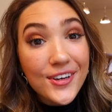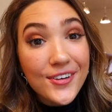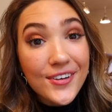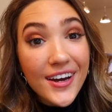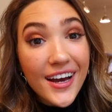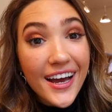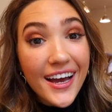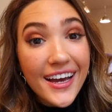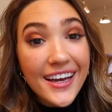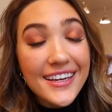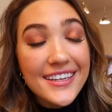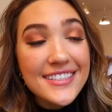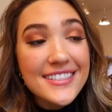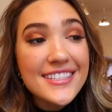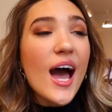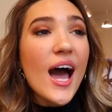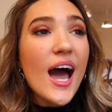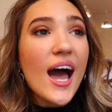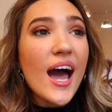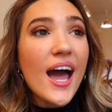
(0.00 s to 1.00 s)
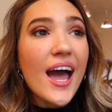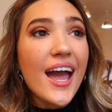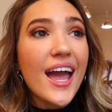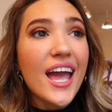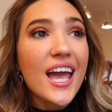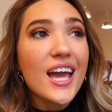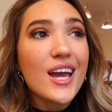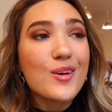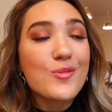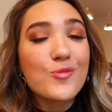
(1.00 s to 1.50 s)
you guys.
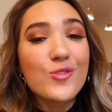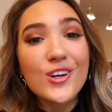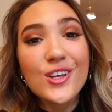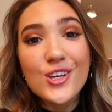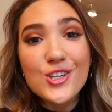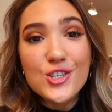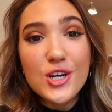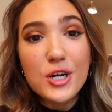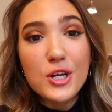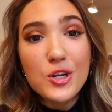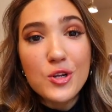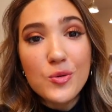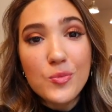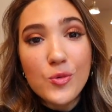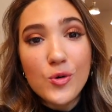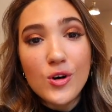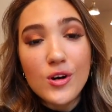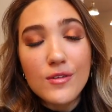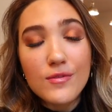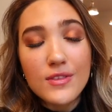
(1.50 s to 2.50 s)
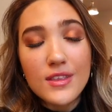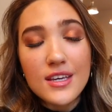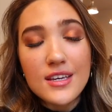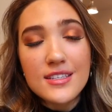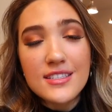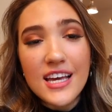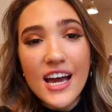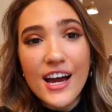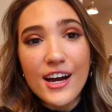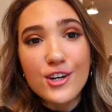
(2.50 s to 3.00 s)
I am really trying to do more of
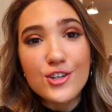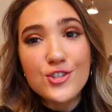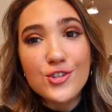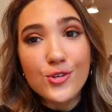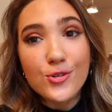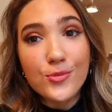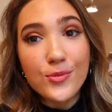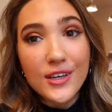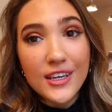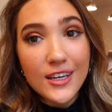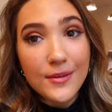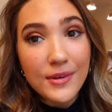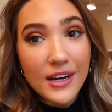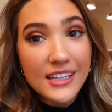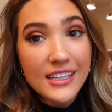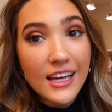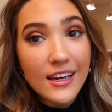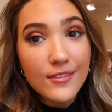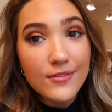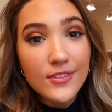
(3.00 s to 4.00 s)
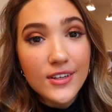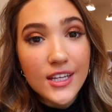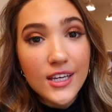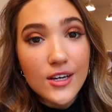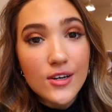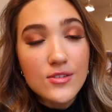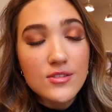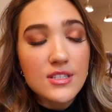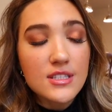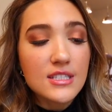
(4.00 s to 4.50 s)
these actual week in my life
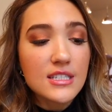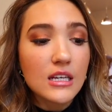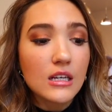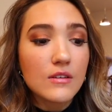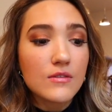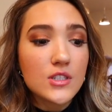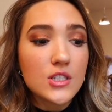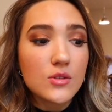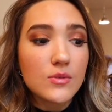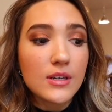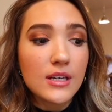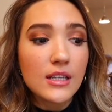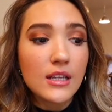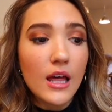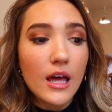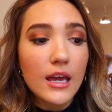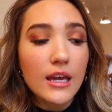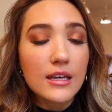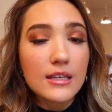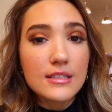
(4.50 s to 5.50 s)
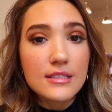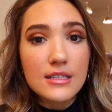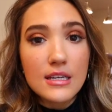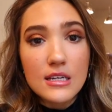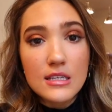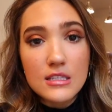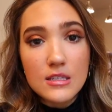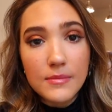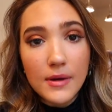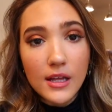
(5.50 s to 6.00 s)
videos instead of doing like
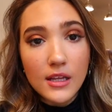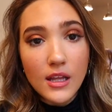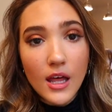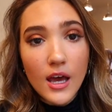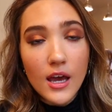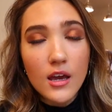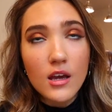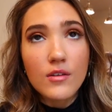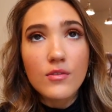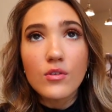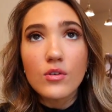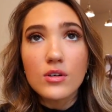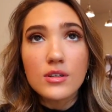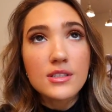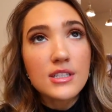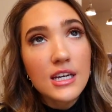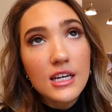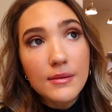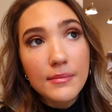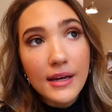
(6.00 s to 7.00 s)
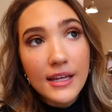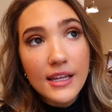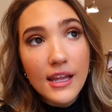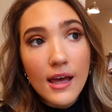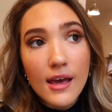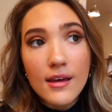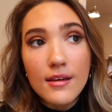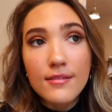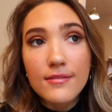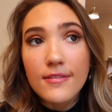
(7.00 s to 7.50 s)
days in my life or day in my
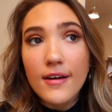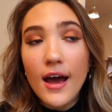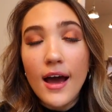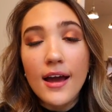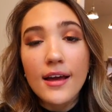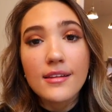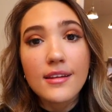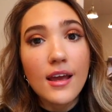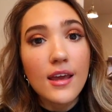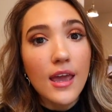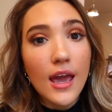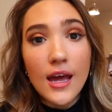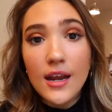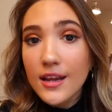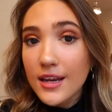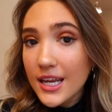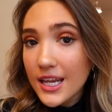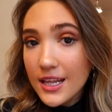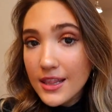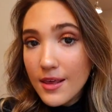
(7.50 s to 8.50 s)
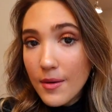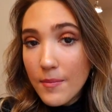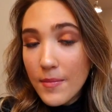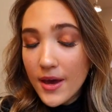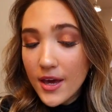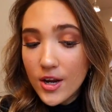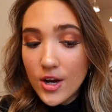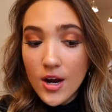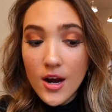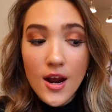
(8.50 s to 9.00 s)
life. I like editing them
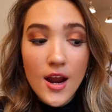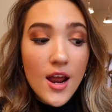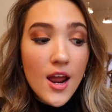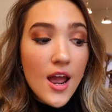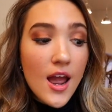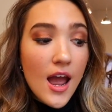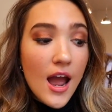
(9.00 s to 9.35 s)
better.